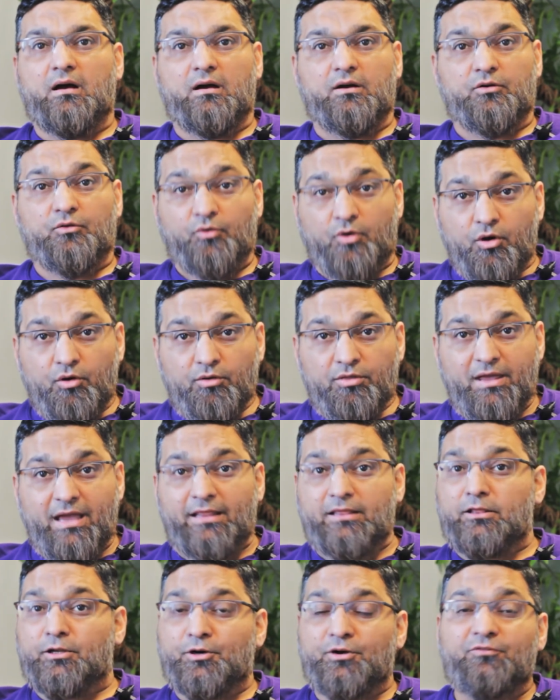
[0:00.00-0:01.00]
growth
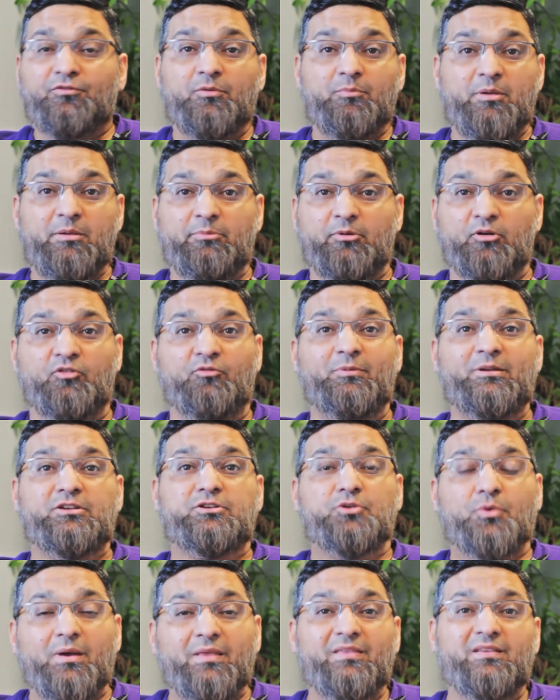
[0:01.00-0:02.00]
and learn from people who've been
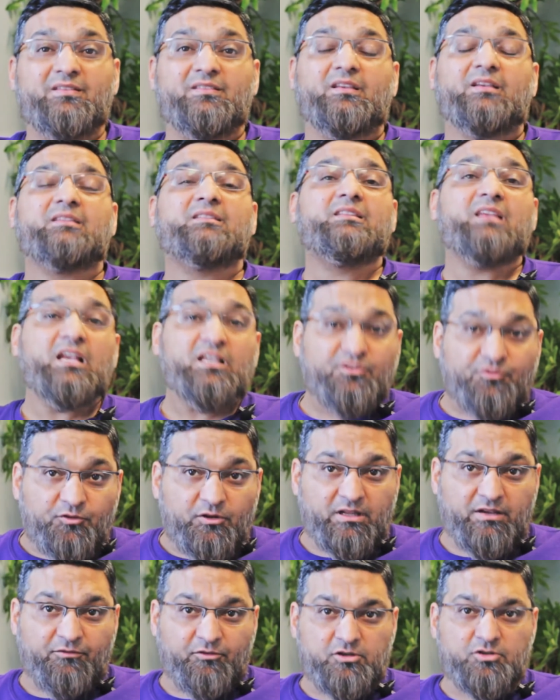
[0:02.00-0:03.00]
doing this
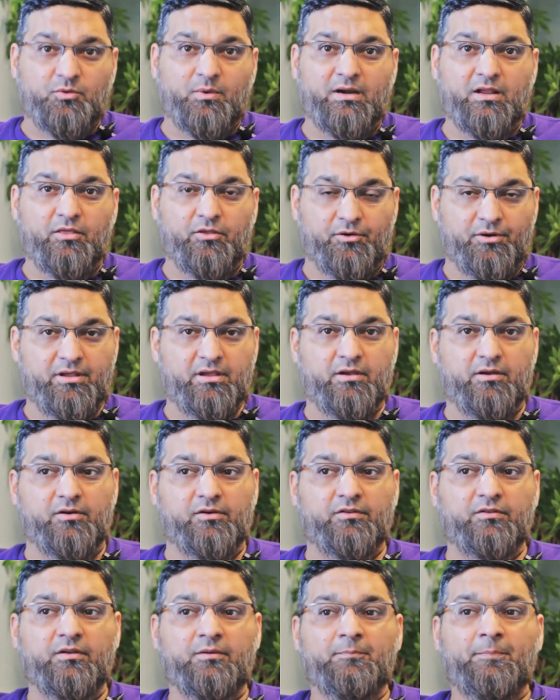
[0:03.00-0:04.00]
successfully for 20, 30
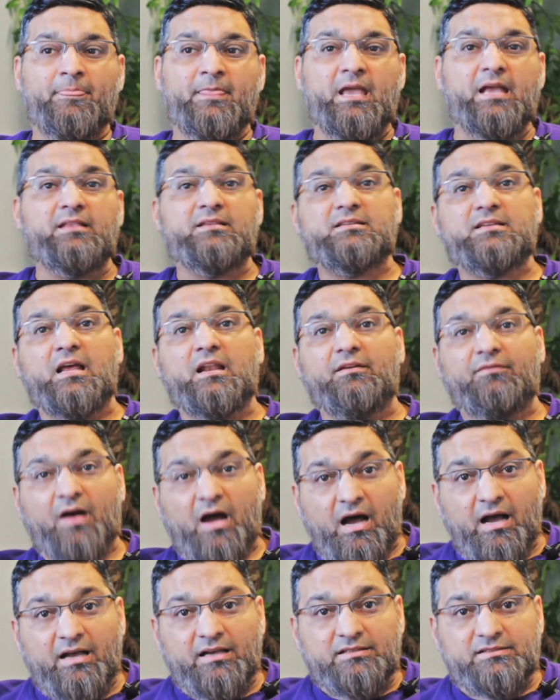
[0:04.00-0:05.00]
years, instead of
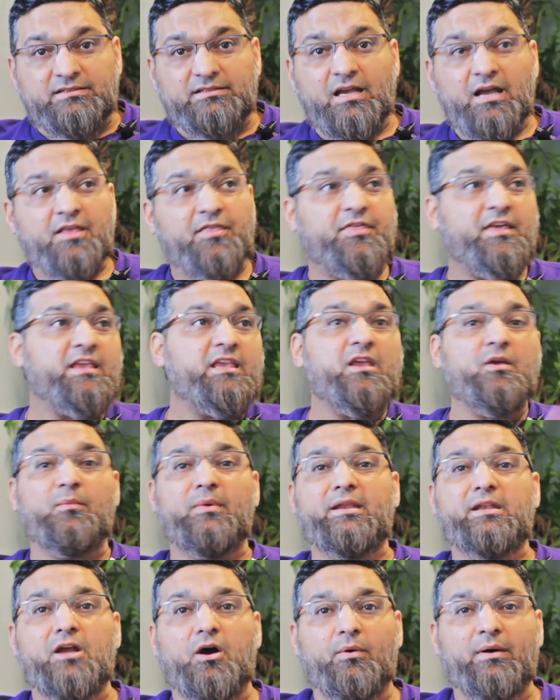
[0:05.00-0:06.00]
us thinking
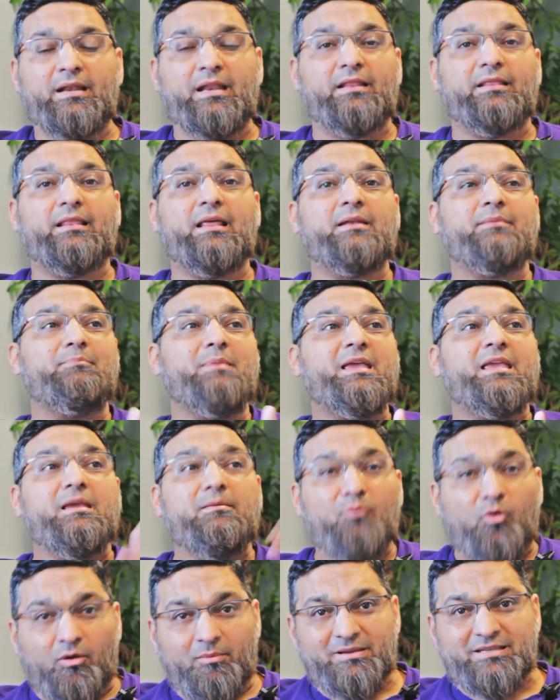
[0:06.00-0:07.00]
we know it and then
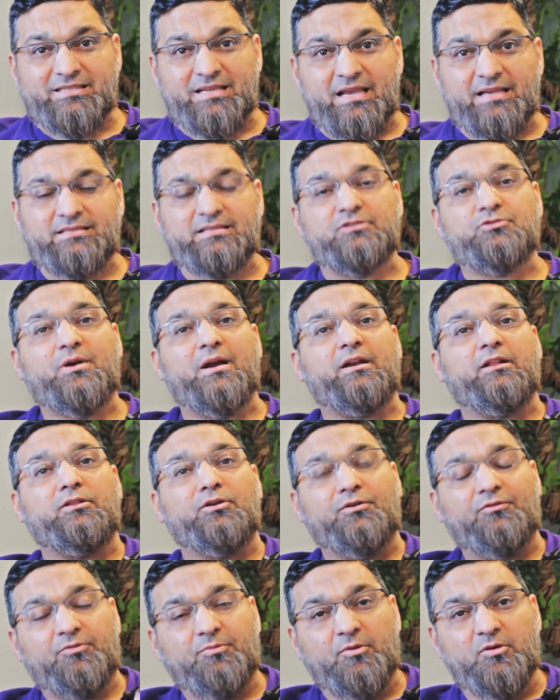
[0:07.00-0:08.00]
making more mistakes and trying to
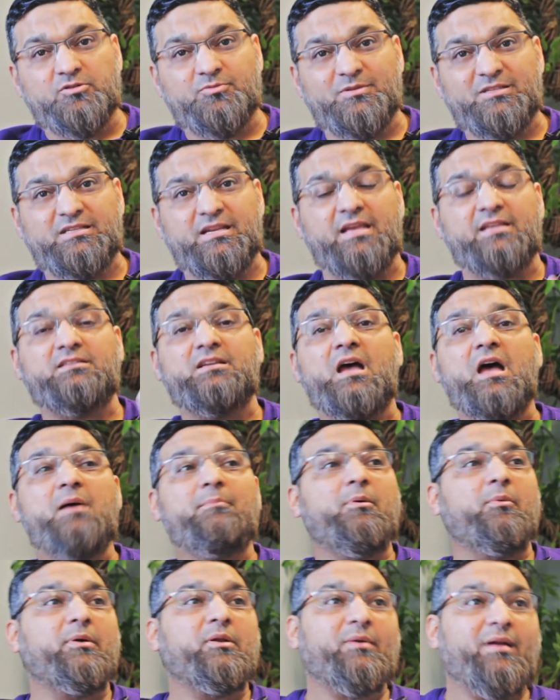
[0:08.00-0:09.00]
learn from those mistakes,
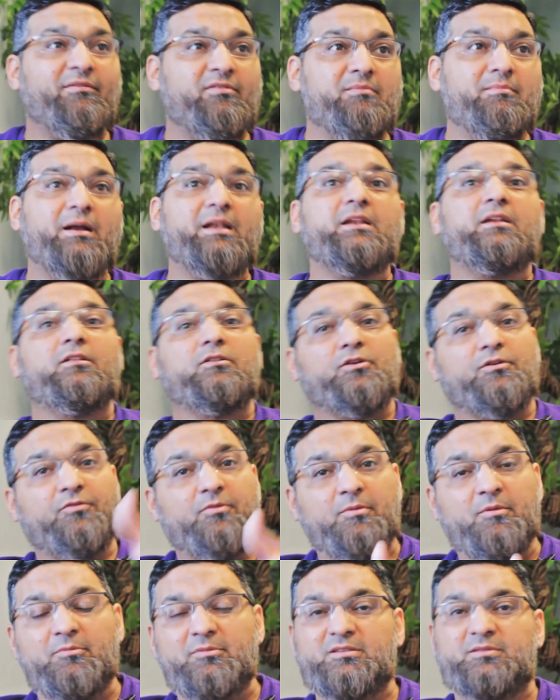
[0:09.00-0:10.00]
but we don't have the money to learn
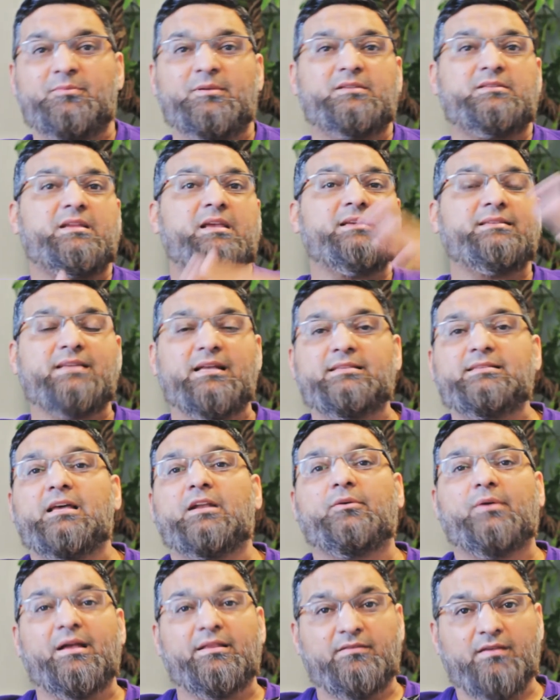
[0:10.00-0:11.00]
from those mistakes, et
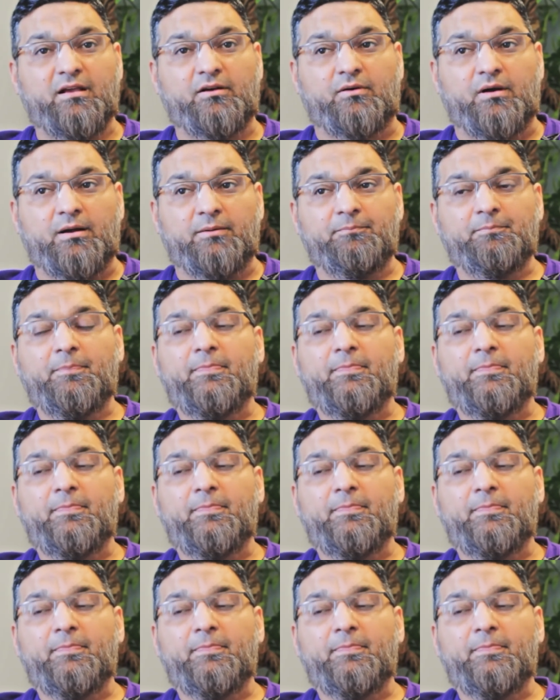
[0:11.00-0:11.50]
cetera, et cetera.